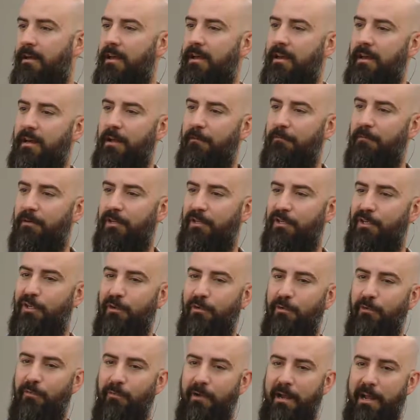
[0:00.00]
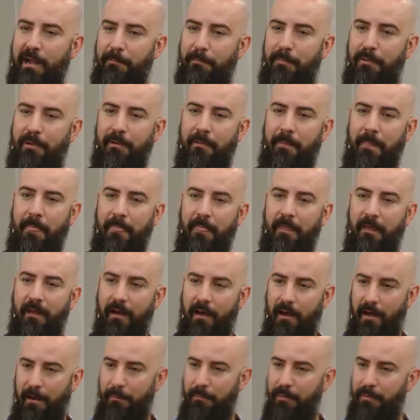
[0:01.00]
in an effort to ramp
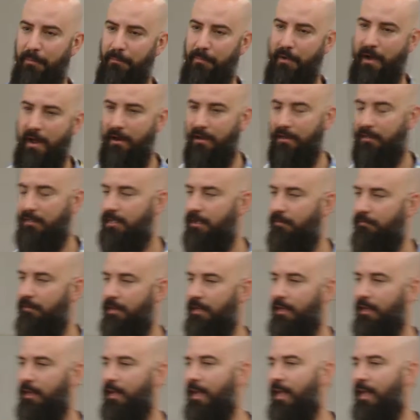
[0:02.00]
up productivity.